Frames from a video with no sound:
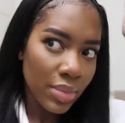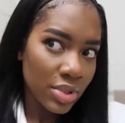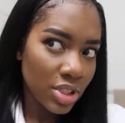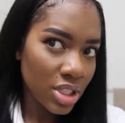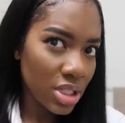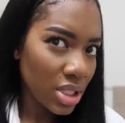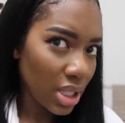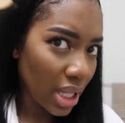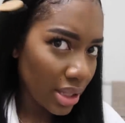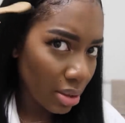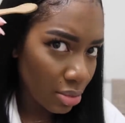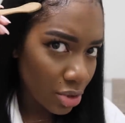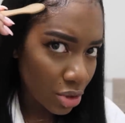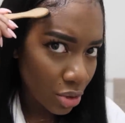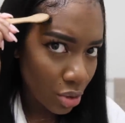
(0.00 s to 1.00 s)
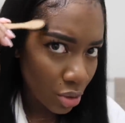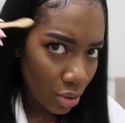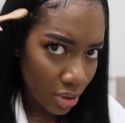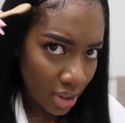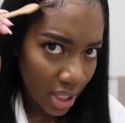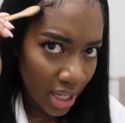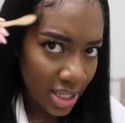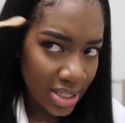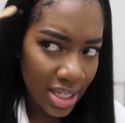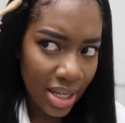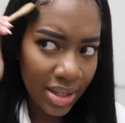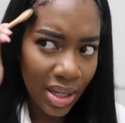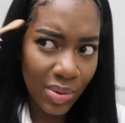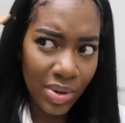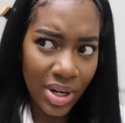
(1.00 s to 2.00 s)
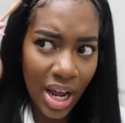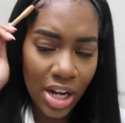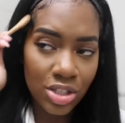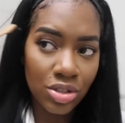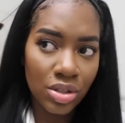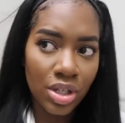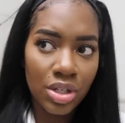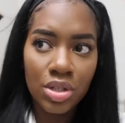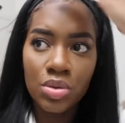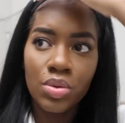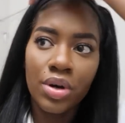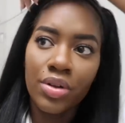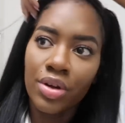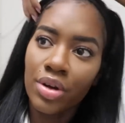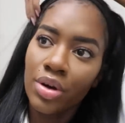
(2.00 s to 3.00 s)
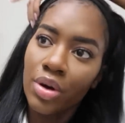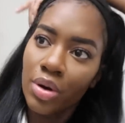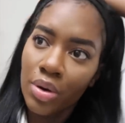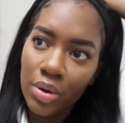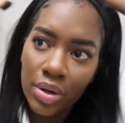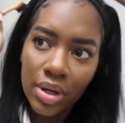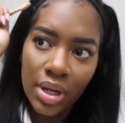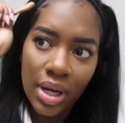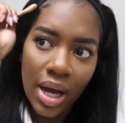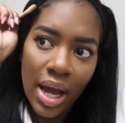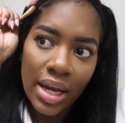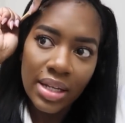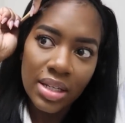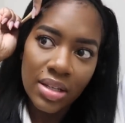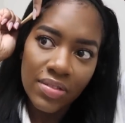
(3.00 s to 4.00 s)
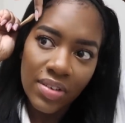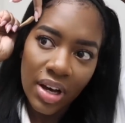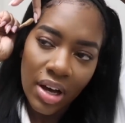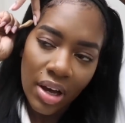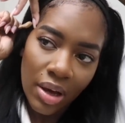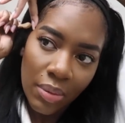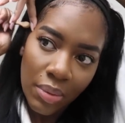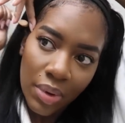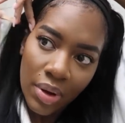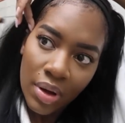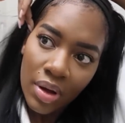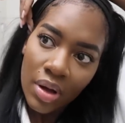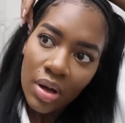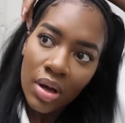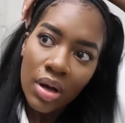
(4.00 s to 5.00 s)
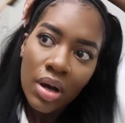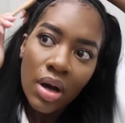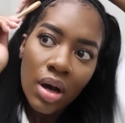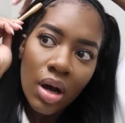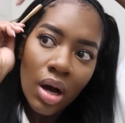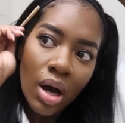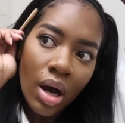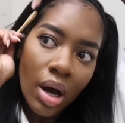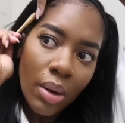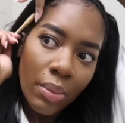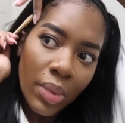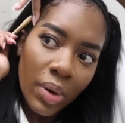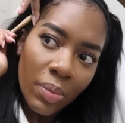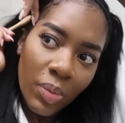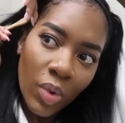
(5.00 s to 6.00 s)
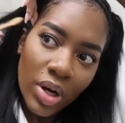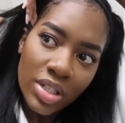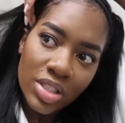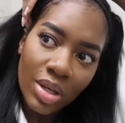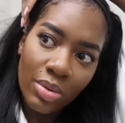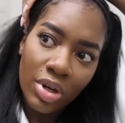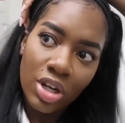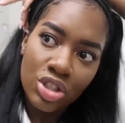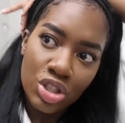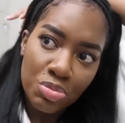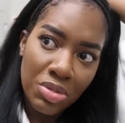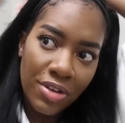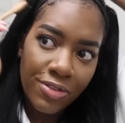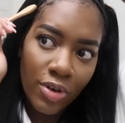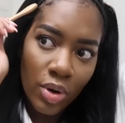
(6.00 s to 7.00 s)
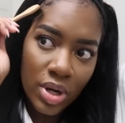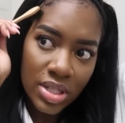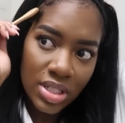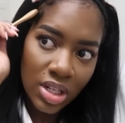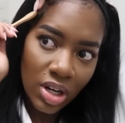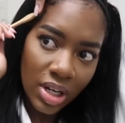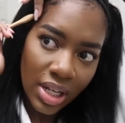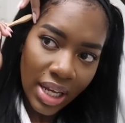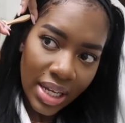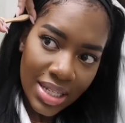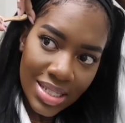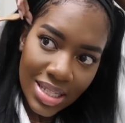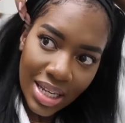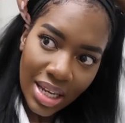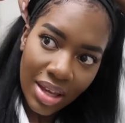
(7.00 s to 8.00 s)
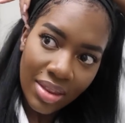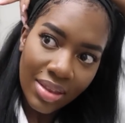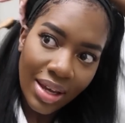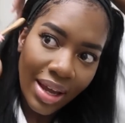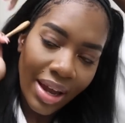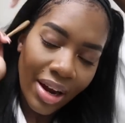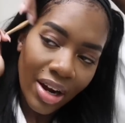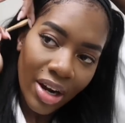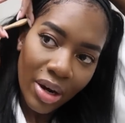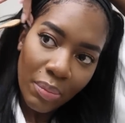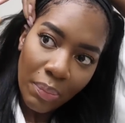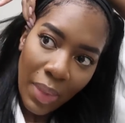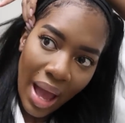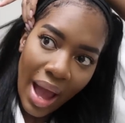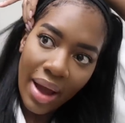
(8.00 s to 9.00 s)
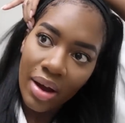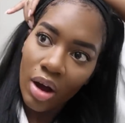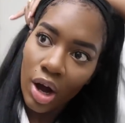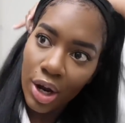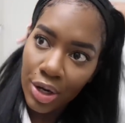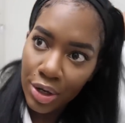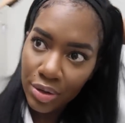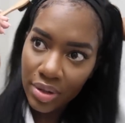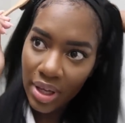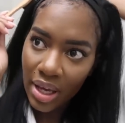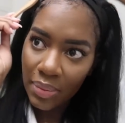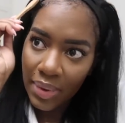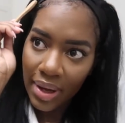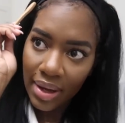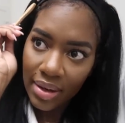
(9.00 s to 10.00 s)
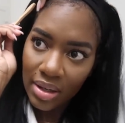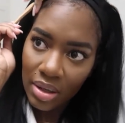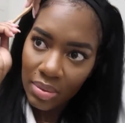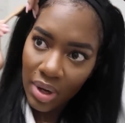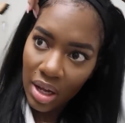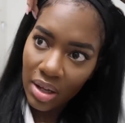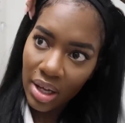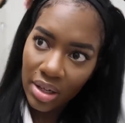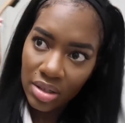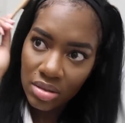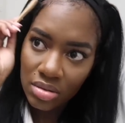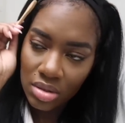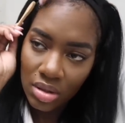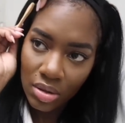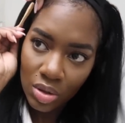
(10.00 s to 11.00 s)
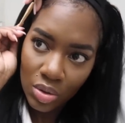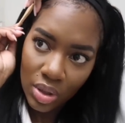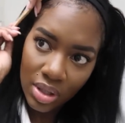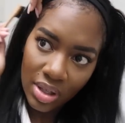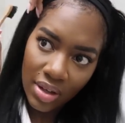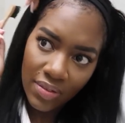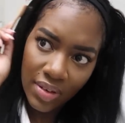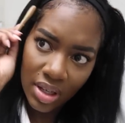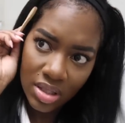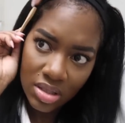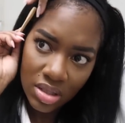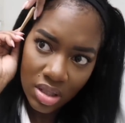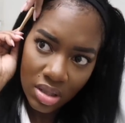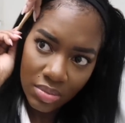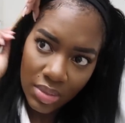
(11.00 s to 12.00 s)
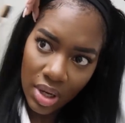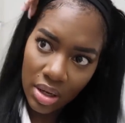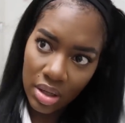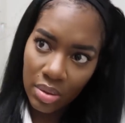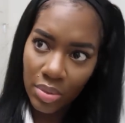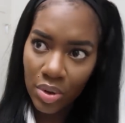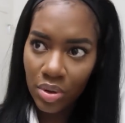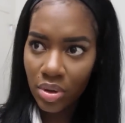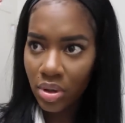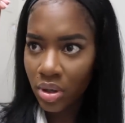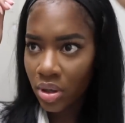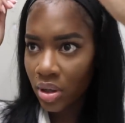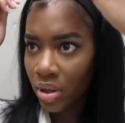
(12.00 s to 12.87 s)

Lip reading: Just let them do things that they would naturally do on their own kind of vibe. But more so, I'm gonna just be focusing on like slicking the hair back under the headband. I'm not like gonna do anything fancy, I'm not in the mood.